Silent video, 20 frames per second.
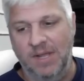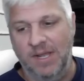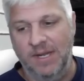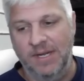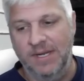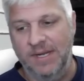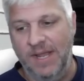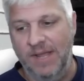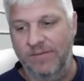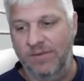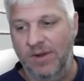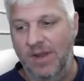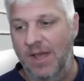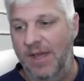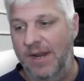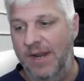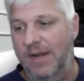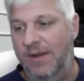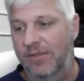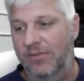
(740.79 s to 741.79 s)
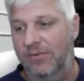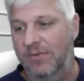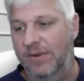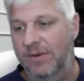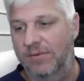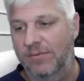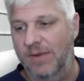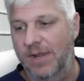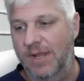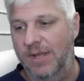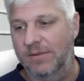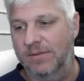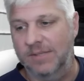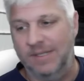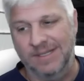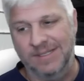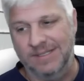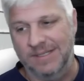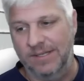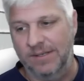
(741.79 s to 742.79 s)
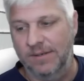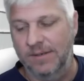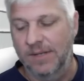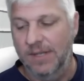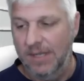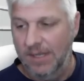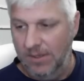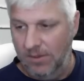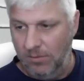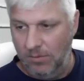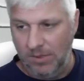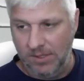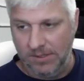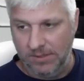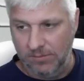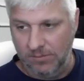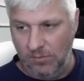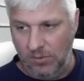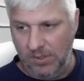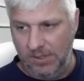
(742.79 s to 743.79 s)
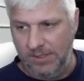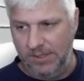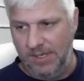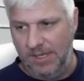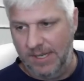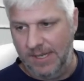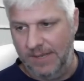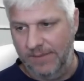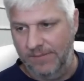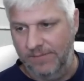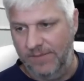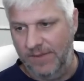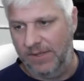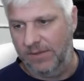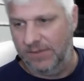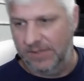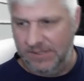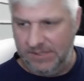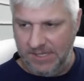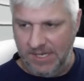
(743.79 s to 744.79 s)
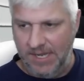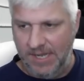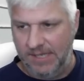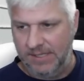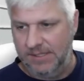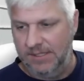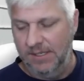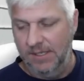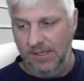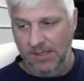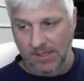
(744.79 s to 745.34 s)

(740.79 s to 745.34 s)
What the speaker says: I didn't have a lot out of 300 rounds. Like I said, one failed eject.